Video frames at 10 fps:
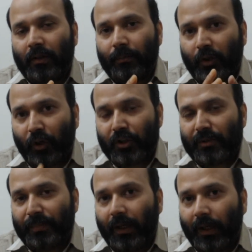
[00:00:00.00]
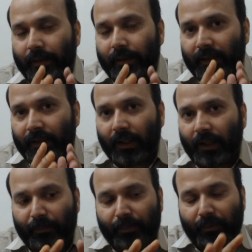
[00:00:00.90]
because we are taking the
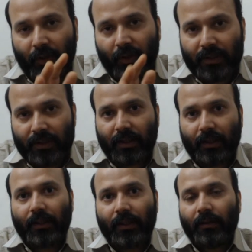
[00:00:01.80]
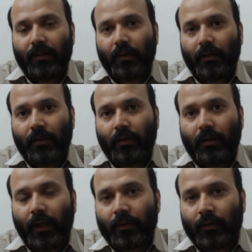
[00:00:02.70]
help of all these three,
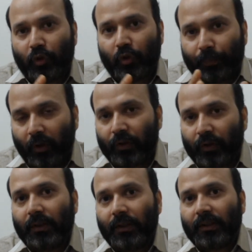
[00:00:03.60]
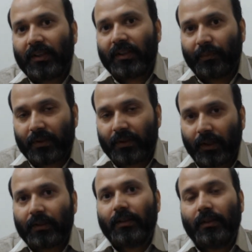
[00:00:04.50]
anthropology
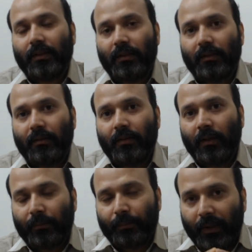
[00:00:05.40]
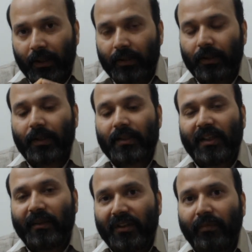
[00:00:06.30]
subject further
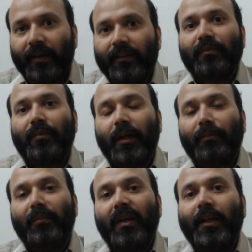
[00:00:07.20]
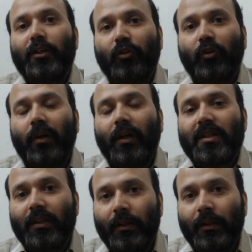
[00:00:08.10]
subdivided by many
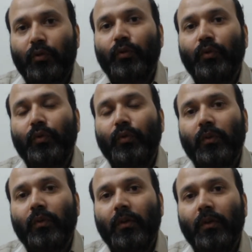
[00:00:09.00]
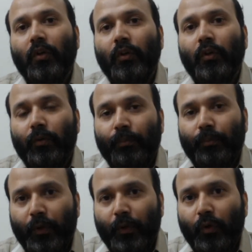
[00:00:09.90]
scholars into
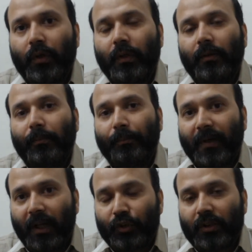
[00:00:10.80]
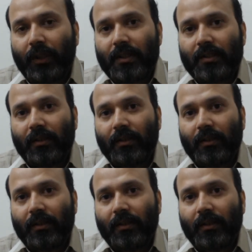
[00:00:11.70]
four branches.